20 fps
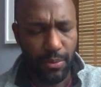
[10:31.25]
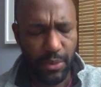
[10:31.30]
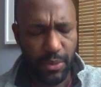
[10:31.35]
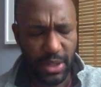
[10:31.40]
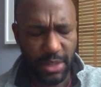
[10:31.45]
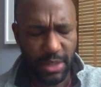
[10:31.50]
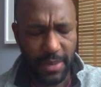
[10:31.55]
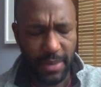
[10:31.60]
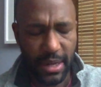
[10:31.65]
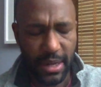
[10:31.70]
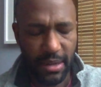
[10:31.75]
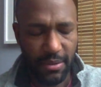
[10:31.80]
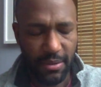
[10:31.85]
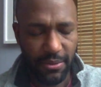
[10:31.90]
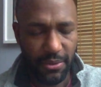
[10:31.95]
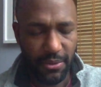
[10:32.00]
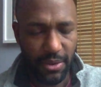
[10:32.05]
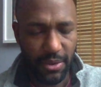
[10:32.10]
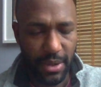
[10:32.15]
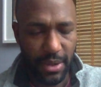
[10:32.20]

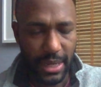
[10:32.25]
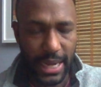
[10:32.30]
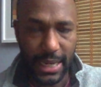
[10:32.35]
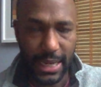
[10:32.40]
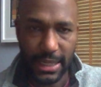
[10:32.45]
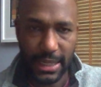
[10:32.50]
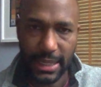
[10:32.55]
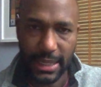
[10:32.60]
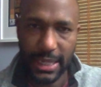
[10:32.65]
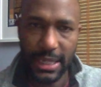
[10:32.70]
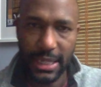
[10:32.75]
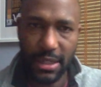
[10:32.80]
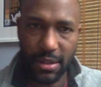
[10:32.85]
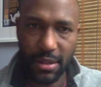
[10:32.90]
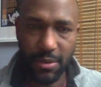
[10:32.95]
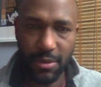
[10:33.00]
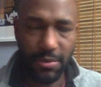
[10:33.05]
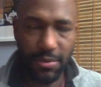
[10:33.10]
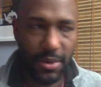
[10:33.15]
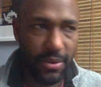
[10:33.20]
respective to the United States, of